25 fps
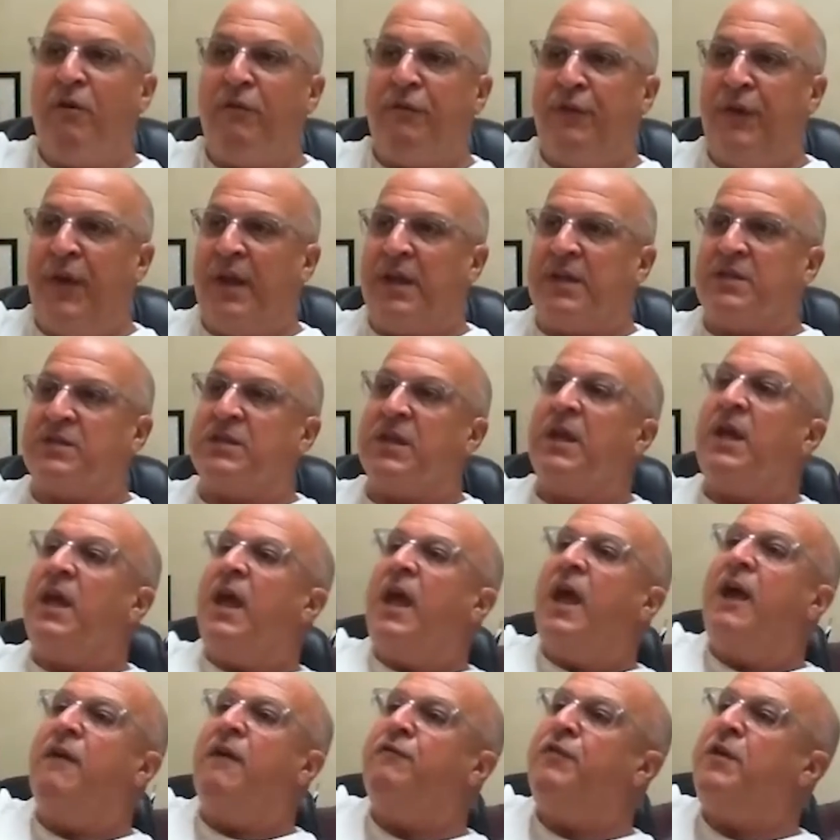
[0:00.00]
fans.
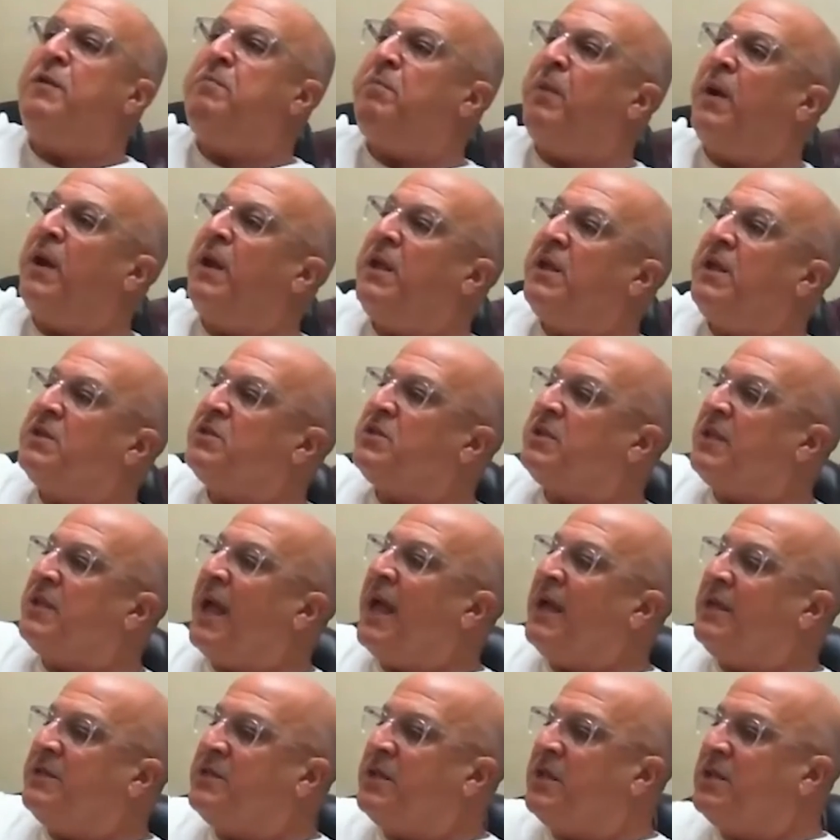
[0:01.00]
Everybody is
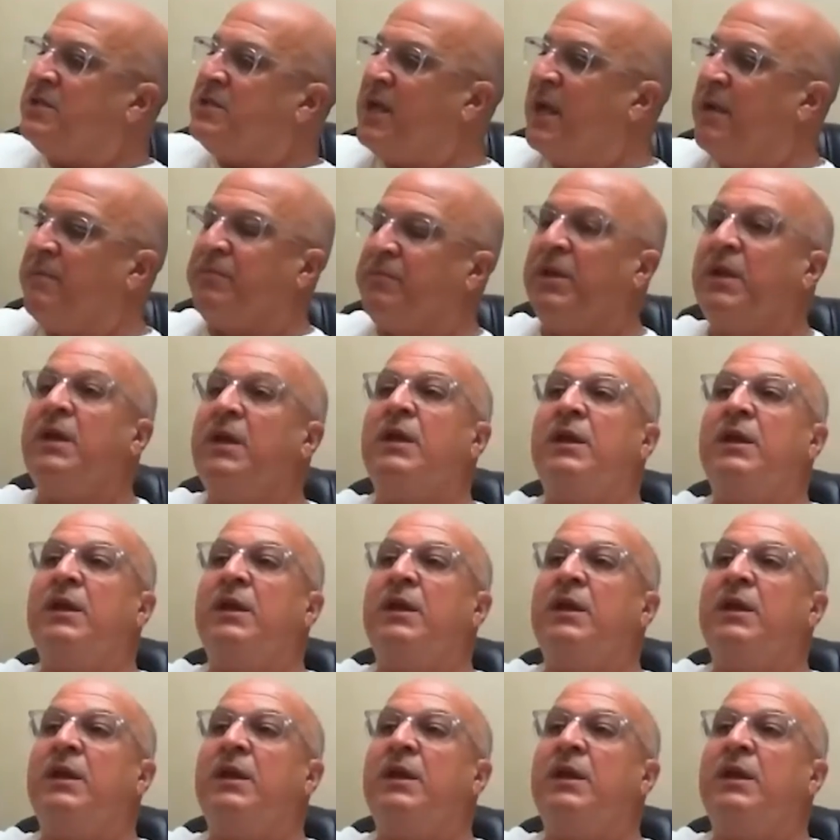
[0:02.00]
tax exempt.